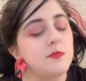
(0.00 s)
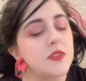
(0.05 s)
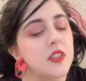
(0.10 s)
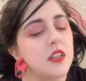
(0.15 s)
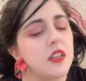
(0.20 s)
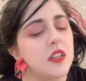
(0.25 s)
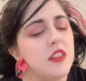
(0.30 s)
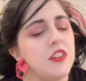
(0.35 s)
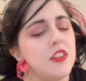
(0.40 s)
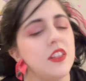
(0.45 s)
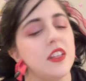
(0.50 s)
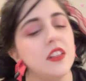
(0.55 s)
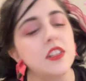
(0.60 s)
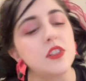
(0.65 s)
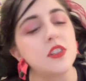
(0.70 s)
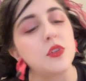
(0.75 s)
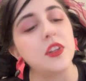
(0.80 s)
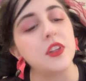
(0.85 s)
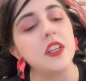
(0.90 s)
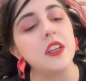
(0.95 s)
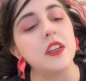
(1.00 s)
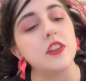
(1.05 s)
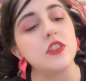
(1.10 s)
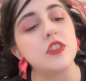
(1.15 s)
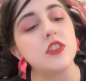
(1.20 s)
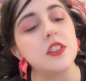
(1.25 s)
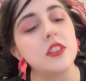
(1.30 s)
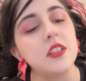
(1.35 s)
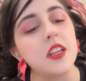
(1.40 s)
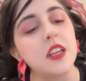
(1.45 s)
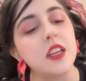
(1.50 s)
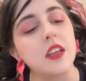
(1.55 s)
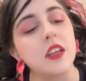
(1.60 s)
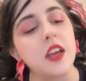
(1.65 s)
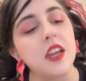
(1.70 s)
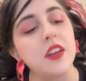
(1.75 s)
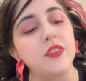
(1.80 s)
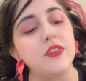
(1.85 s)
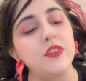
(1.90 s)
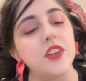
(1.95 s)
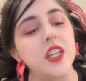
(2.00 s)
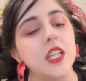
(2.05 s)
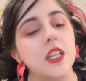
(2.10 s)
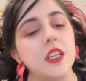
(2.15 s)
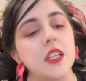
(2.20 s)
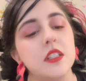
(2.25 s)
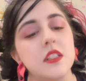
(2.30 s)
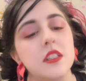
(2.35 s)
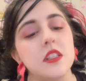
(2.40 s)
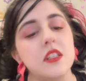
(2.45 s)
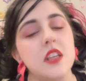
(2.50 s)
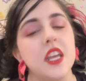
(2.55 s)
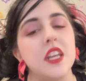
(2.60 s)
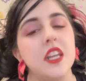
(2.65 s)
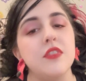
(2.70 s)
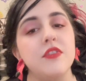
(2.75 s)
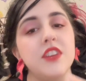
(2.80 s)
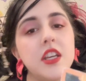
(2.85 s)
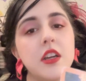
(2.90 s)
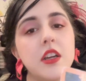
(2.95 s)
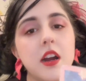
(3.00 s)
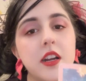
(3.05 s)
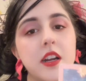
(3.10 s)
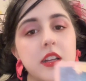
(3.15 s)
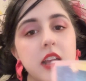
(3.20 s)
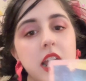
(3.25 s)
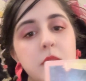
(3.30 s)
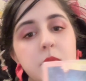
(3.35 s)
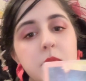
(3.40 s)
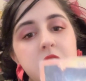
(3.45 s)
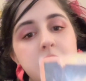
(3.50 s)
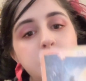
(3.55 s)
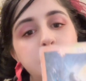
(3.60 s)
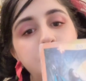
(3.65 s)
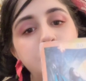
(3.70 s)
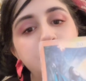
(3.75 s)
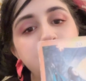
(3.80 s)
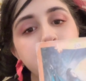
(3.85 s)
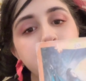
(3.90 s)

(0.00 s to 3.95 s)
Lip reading: another thing that's really interesting and kind of funny is this envy card came up.